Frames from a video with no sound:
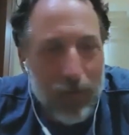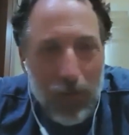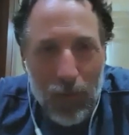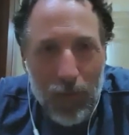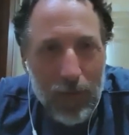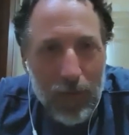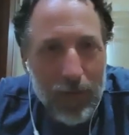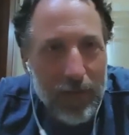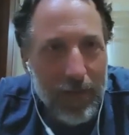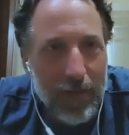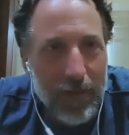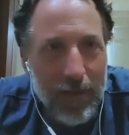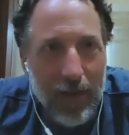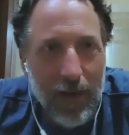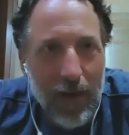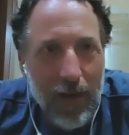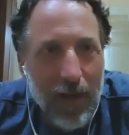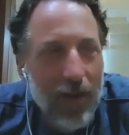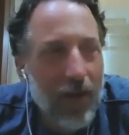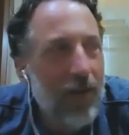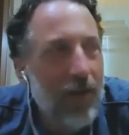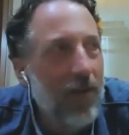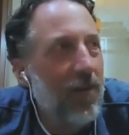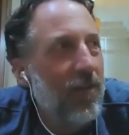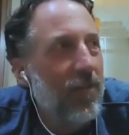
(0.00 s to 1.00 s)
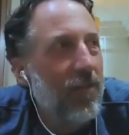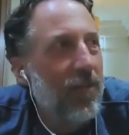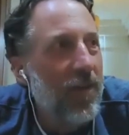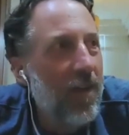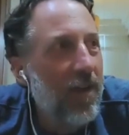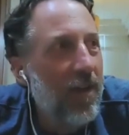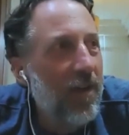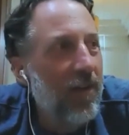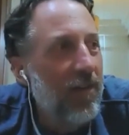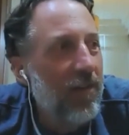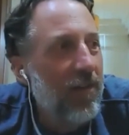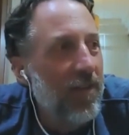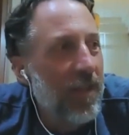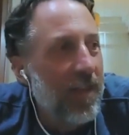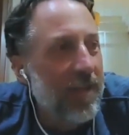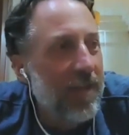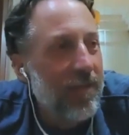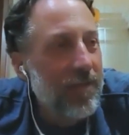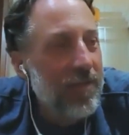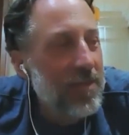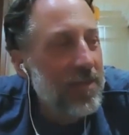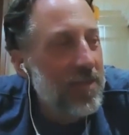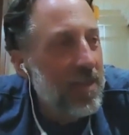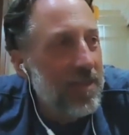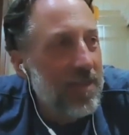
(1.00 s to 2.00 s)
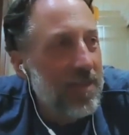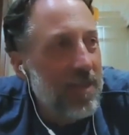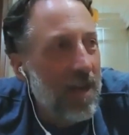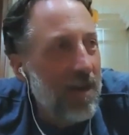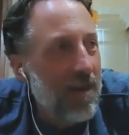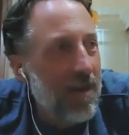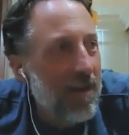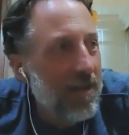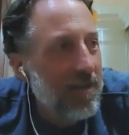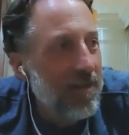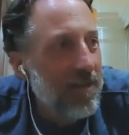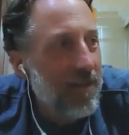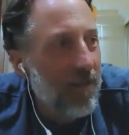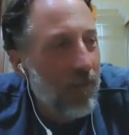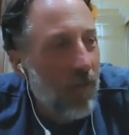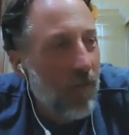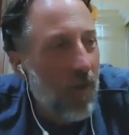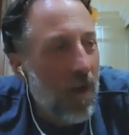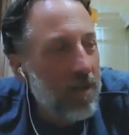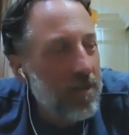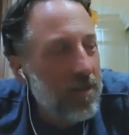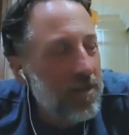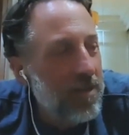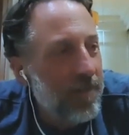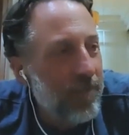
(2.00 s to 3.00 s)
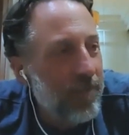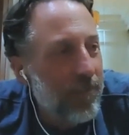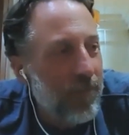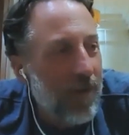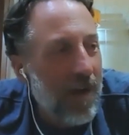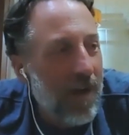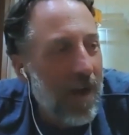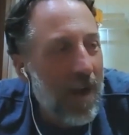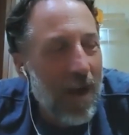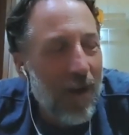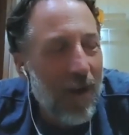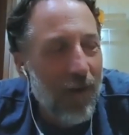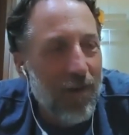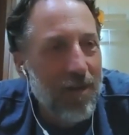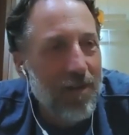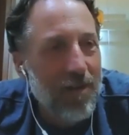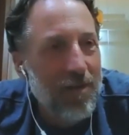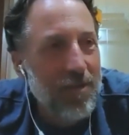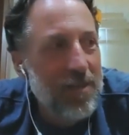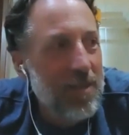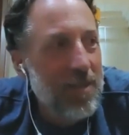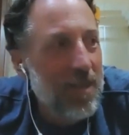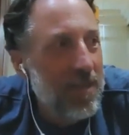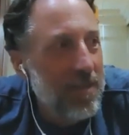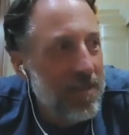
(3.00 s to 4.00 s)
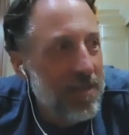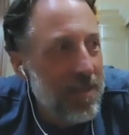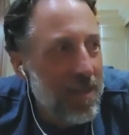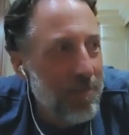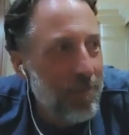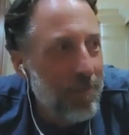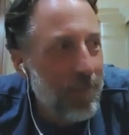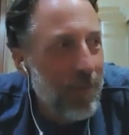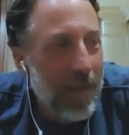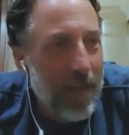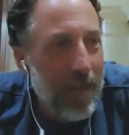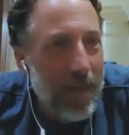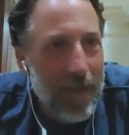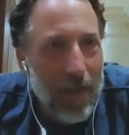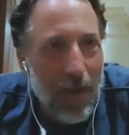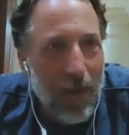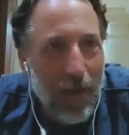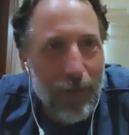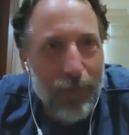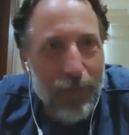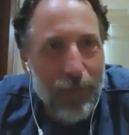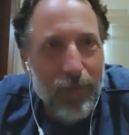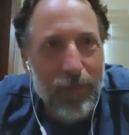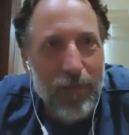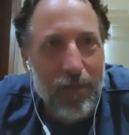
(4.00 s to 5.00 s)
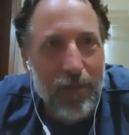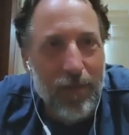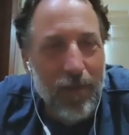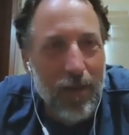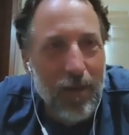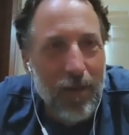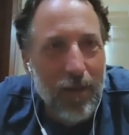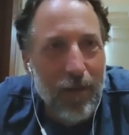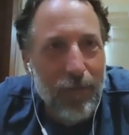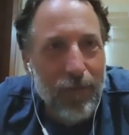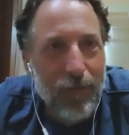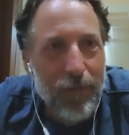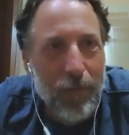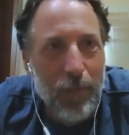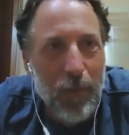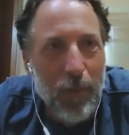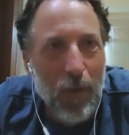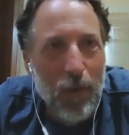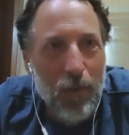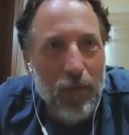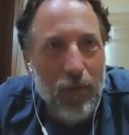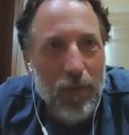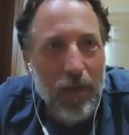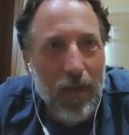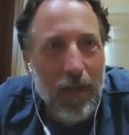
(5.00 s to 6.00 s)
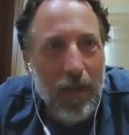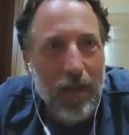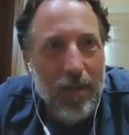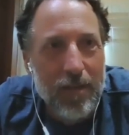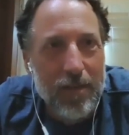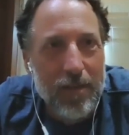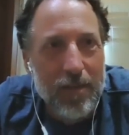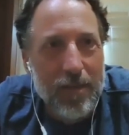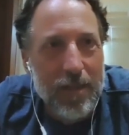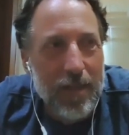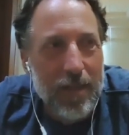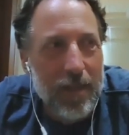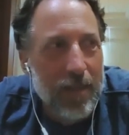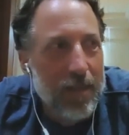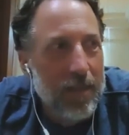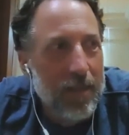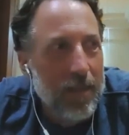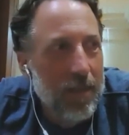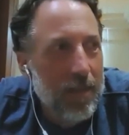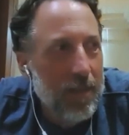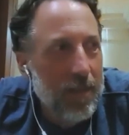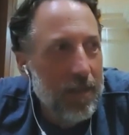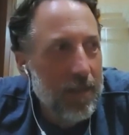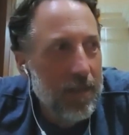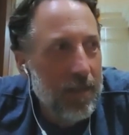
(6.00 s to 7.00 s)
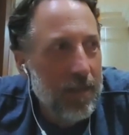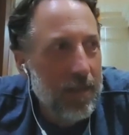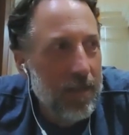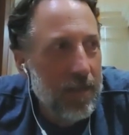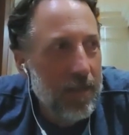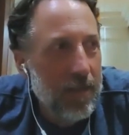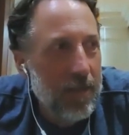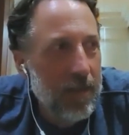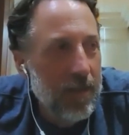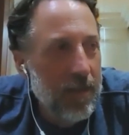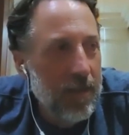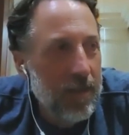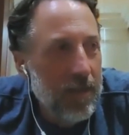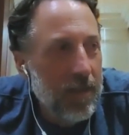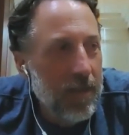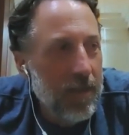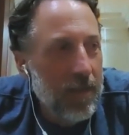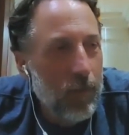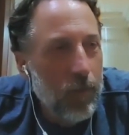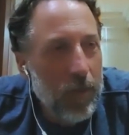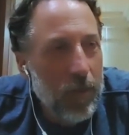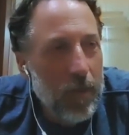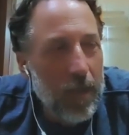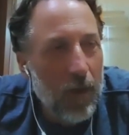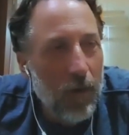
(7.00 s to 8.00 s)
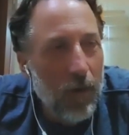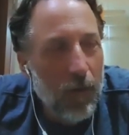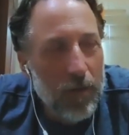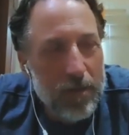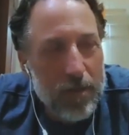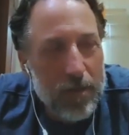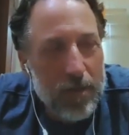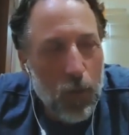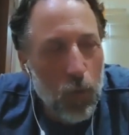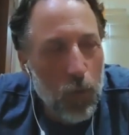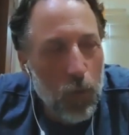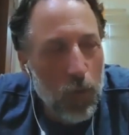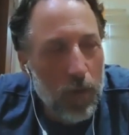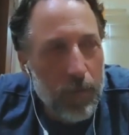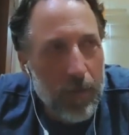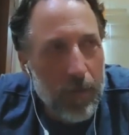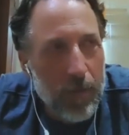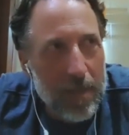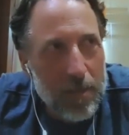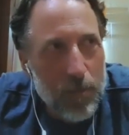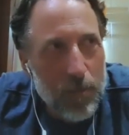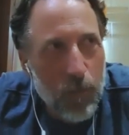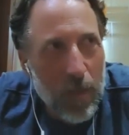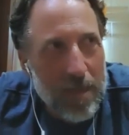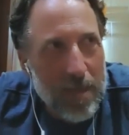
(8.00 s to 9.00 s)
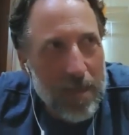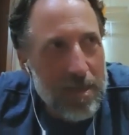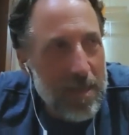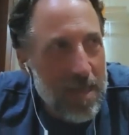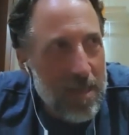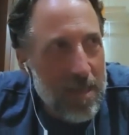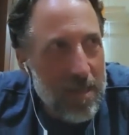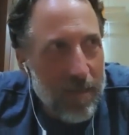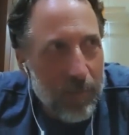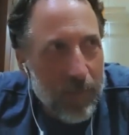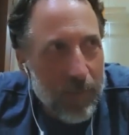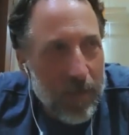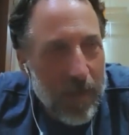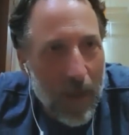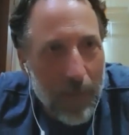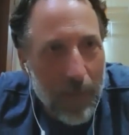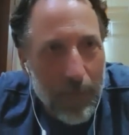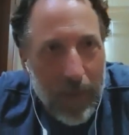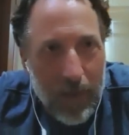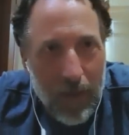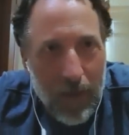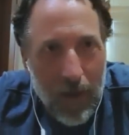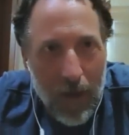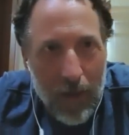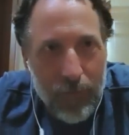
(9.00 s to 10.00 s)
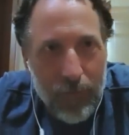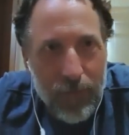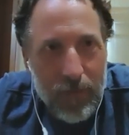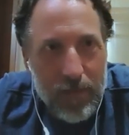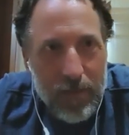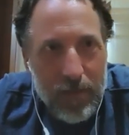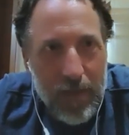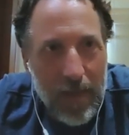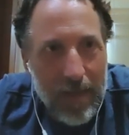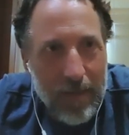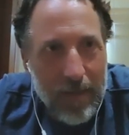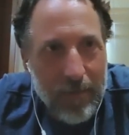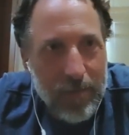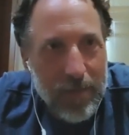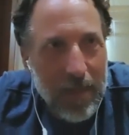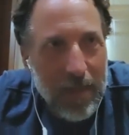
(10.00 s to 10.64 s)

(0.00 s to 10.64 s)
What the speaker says: old. No, no. I would sit there and watch them for hours as they play off the boat, and it's cool because we see them coming oftentimes,